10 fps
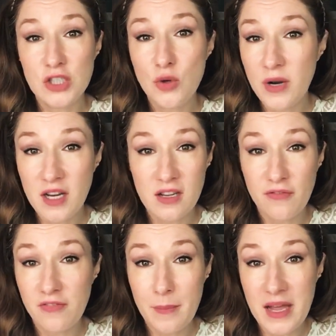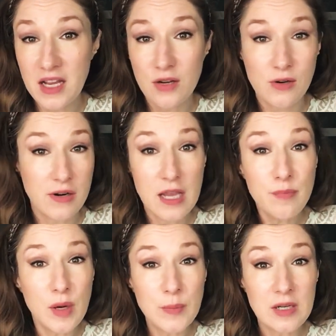joining a flamenco or
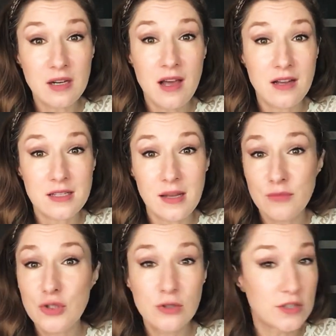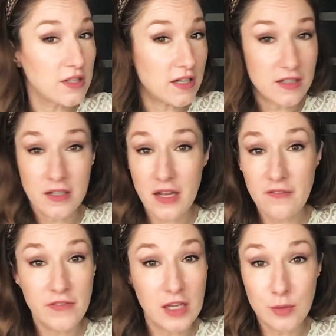hip hop class. I'm sure they're
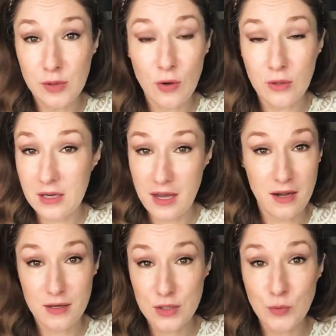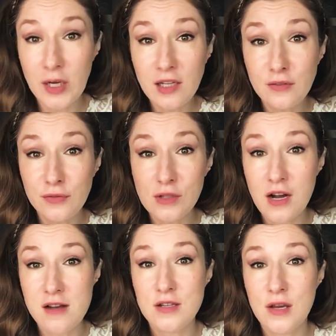available online as well if you
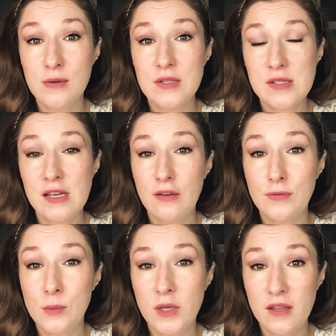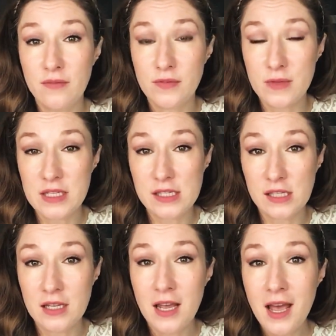can't go outside for whatever
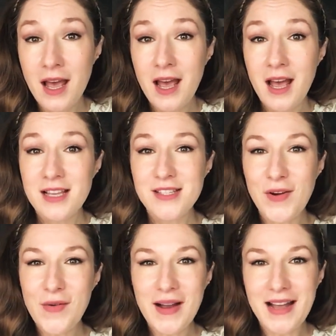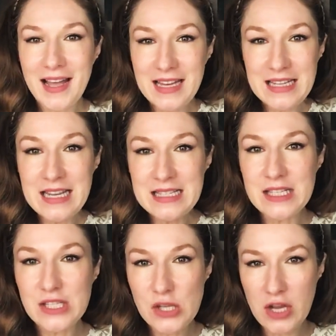reason. So it is
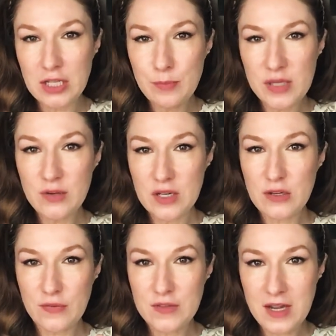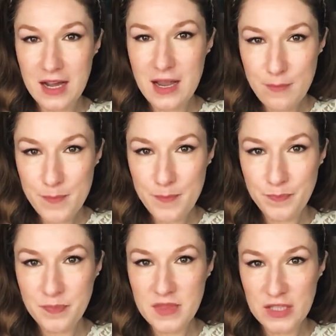a certain period of time
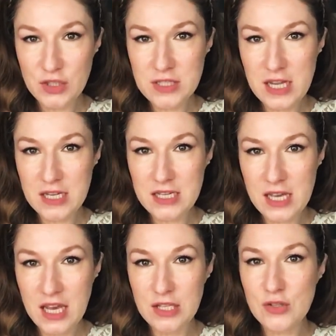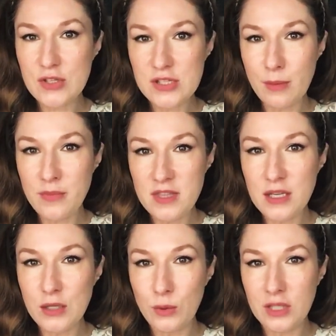that you dedicate to
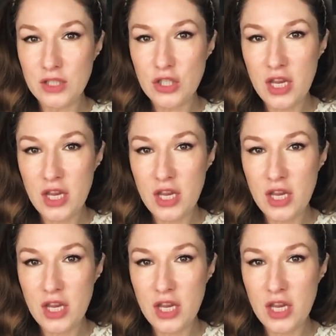something you will